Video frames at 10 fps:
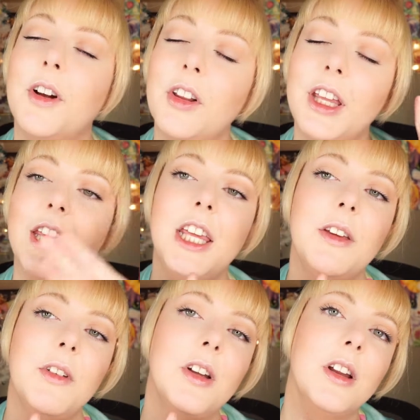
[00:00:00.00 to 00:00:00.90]
fairly
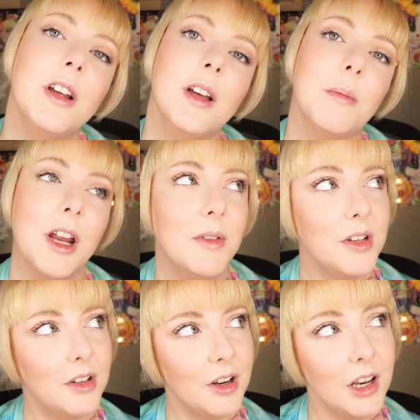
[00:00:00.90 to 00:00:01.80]
even, but I
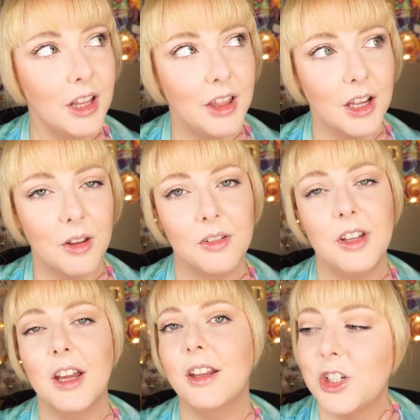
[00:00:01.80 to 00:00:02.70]
haven't done anything else
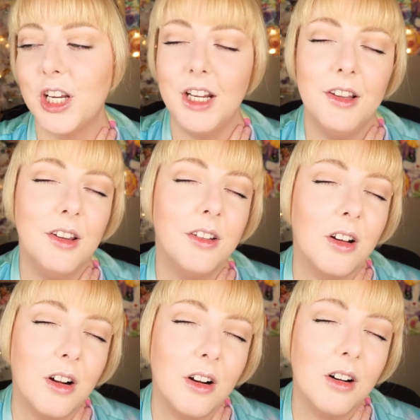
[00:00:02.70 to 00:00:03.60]
yet. Chances
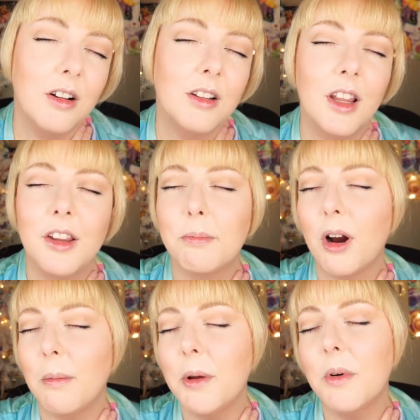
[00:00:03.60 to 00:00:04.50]
are that's
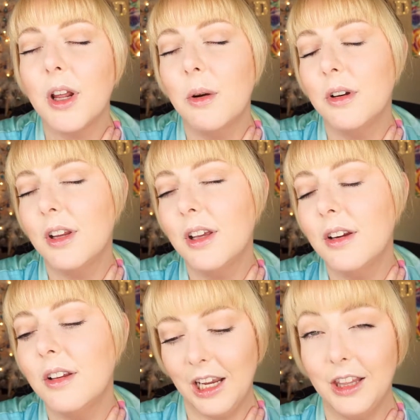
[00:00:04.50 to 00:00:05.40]
probably what I would
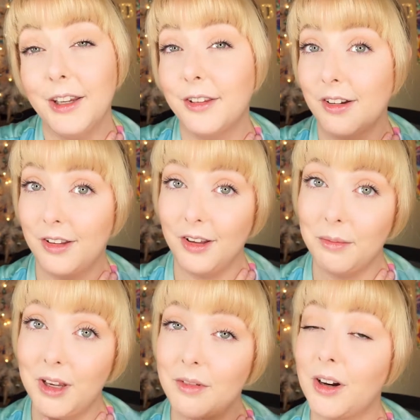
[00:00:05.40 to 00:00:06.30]
did, at least
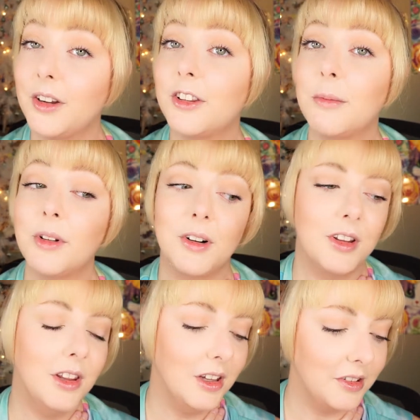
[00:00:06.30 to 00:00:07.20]
something very similar
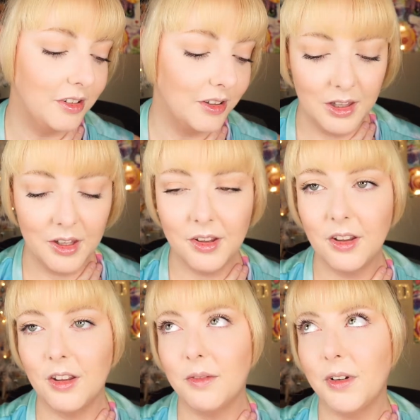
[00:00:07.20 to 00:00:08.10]
to this. This
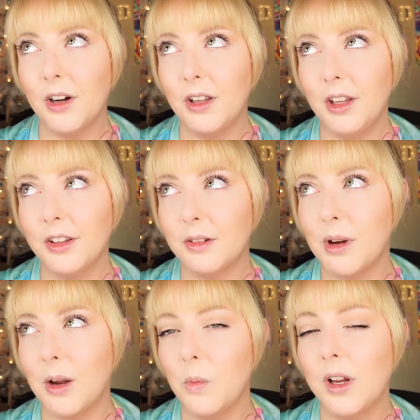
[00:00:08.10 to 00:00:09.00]
is at the very least
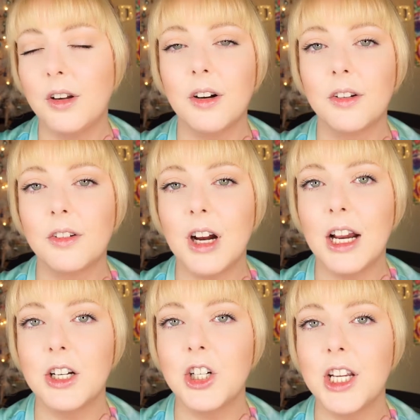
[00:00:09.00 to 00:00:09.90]
my winter
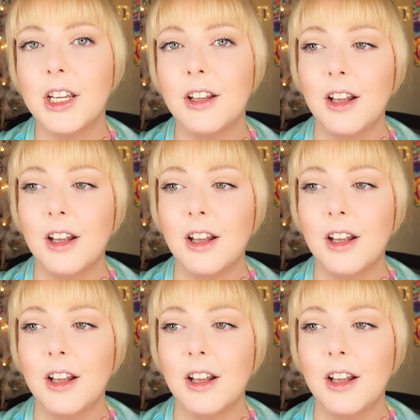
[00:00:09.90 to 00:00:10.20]
strategy.